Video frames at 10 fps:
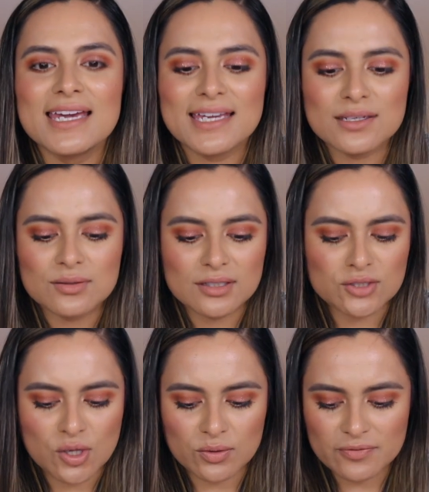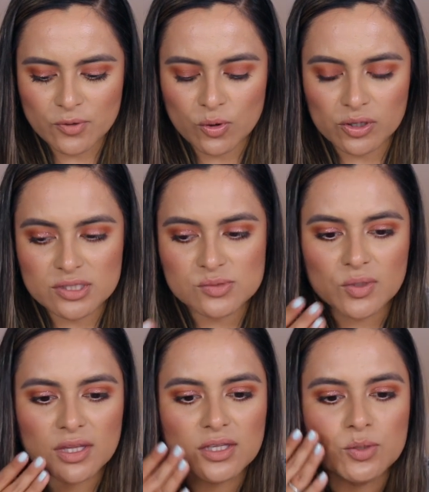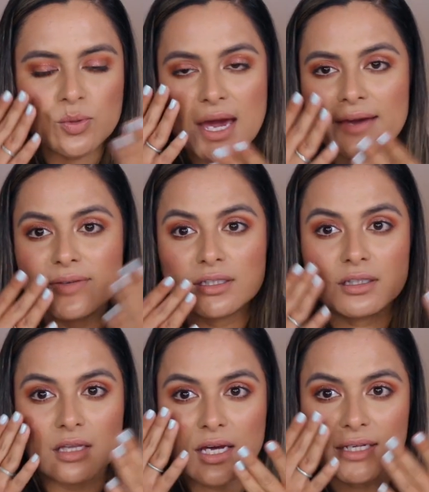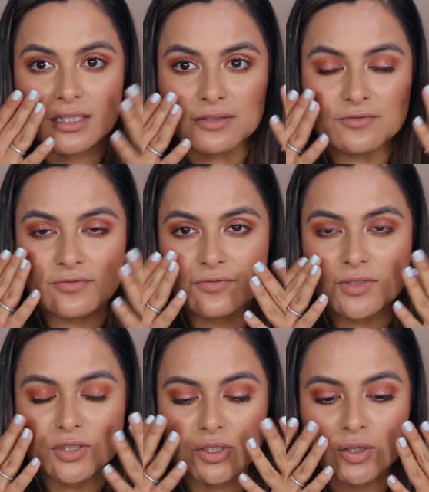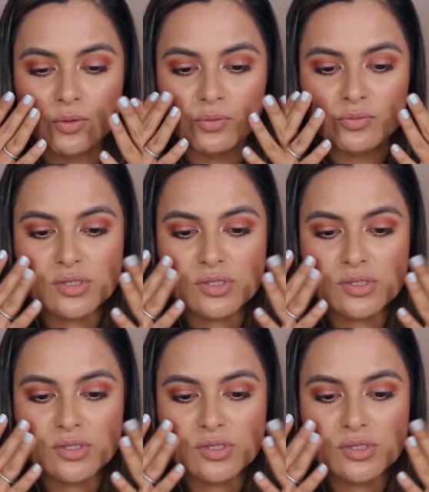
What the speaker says: It, you know, of course, with you having a lot of, you know,